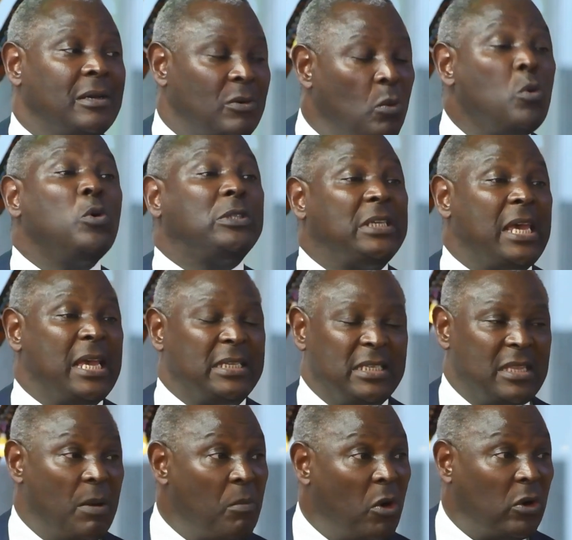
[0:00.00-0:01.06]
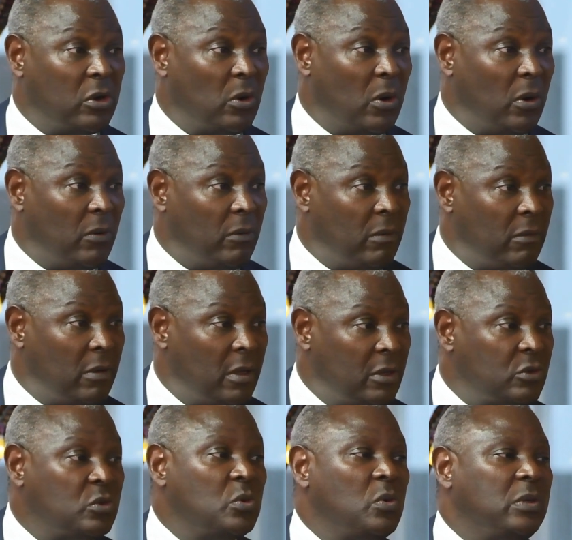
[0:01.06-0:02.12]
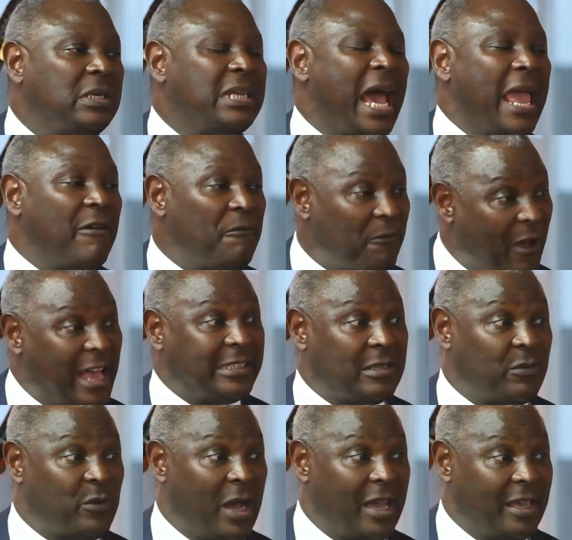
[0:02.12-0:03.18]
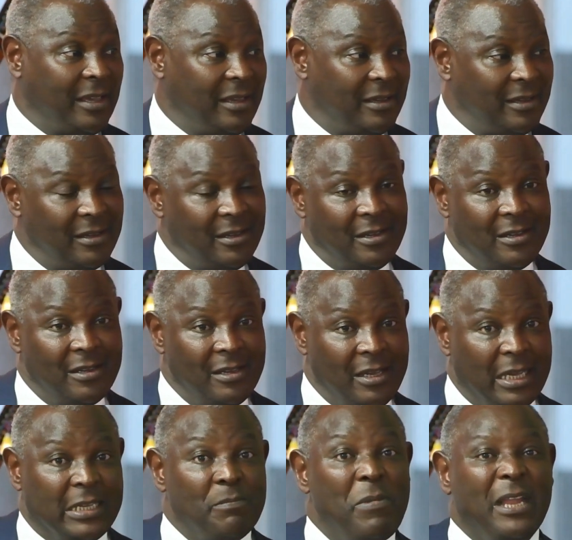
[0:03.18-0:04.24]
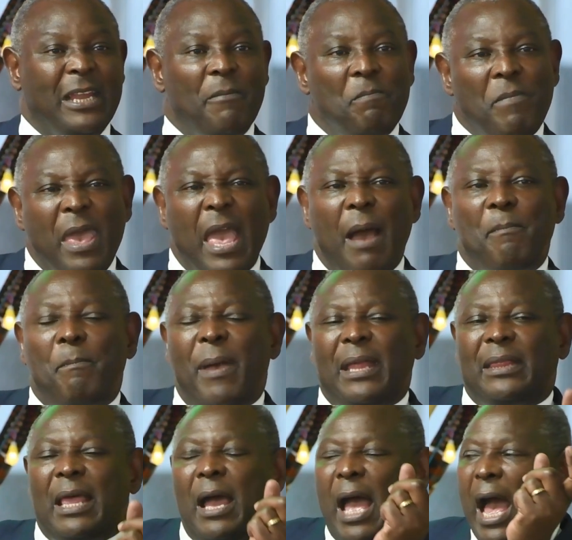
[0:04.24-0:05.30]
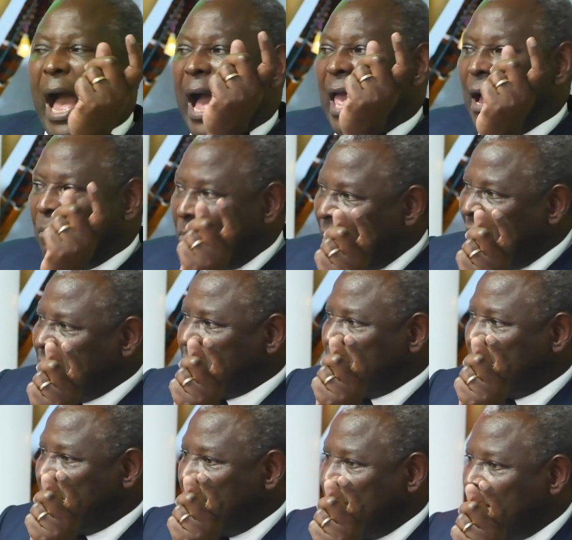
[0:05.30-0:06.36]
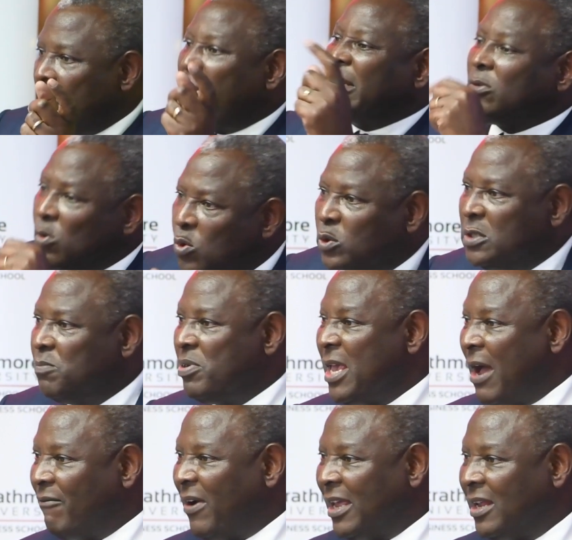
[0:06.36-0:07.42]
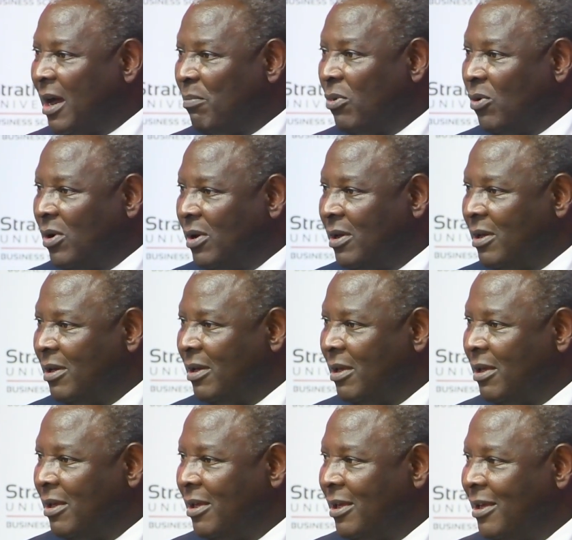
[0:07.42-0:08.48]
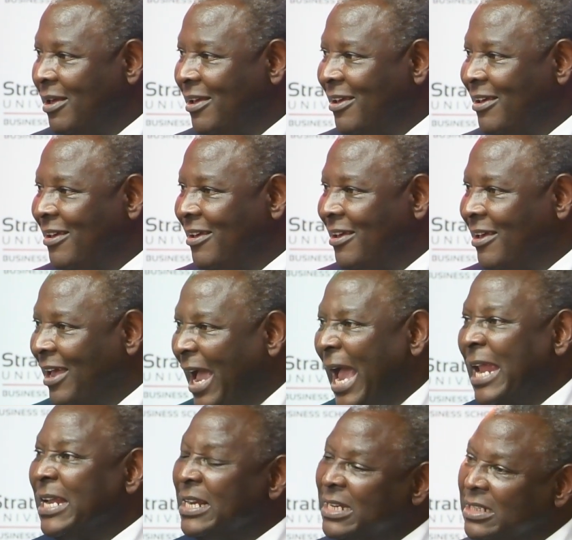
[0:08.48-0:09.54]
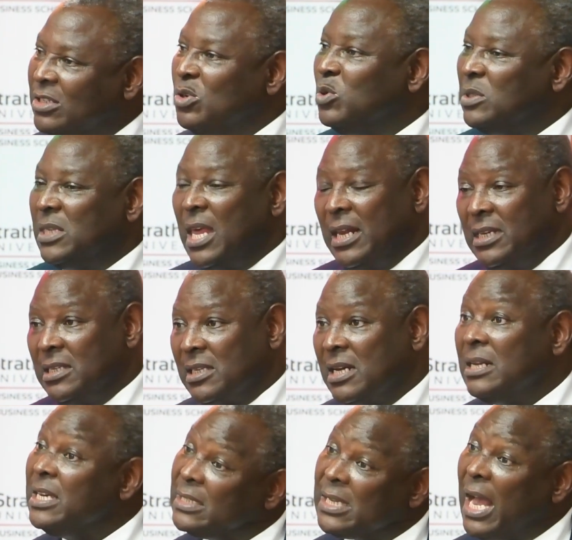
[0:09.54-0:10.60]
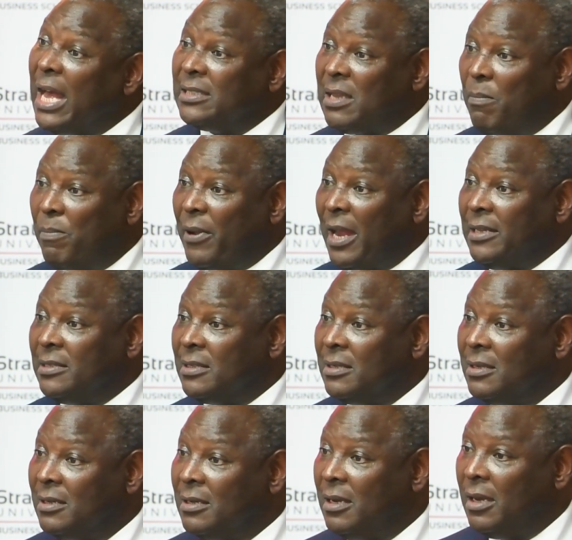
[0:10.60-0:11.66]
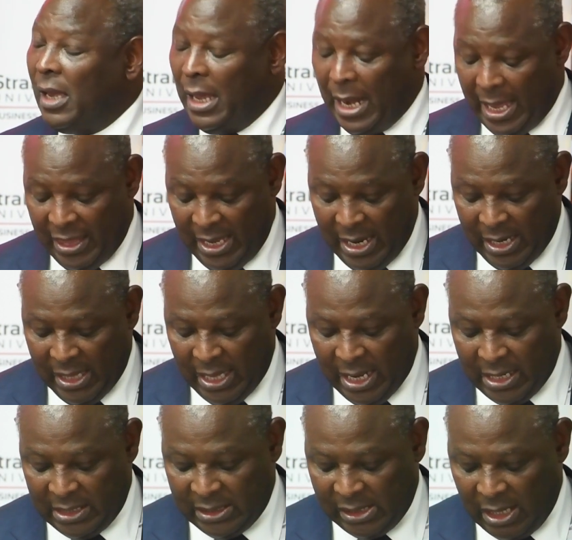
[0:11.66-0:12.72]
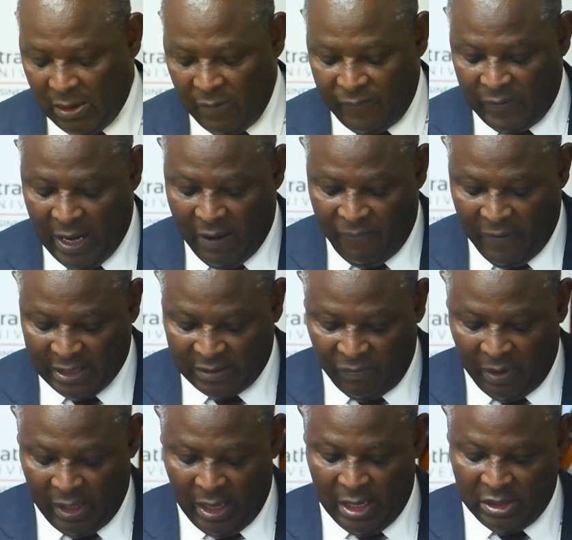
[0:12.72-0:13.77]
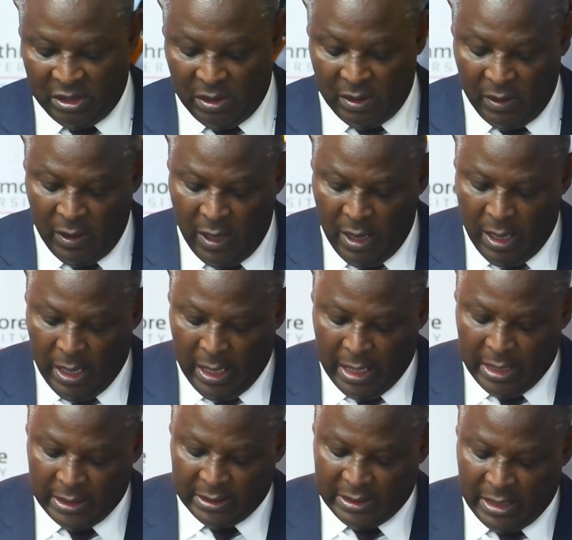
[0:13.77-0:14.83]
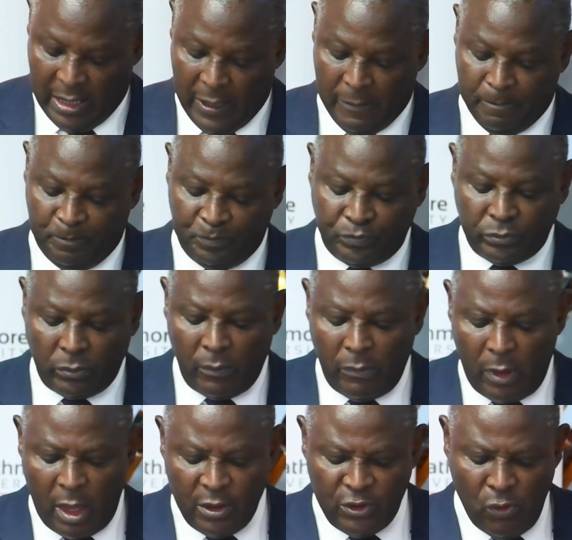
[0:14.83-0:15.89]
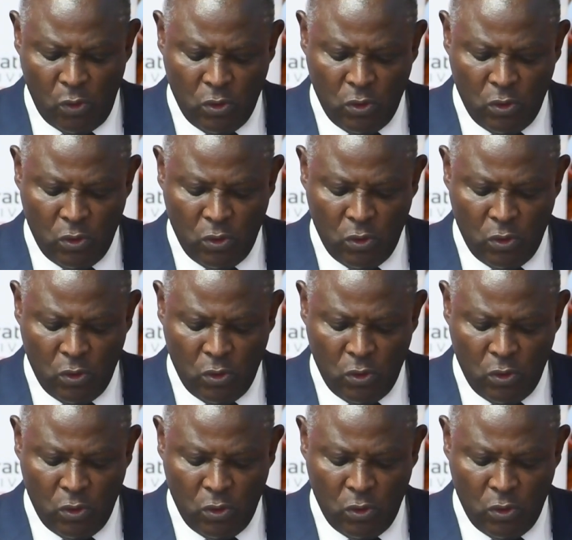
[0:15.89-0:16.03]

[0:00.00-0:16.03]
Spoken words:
will change the model to diversify. It's better pay a higher price, but goods be available. And reduce the risk. Risk has a price. And I think the risk of diversification is, so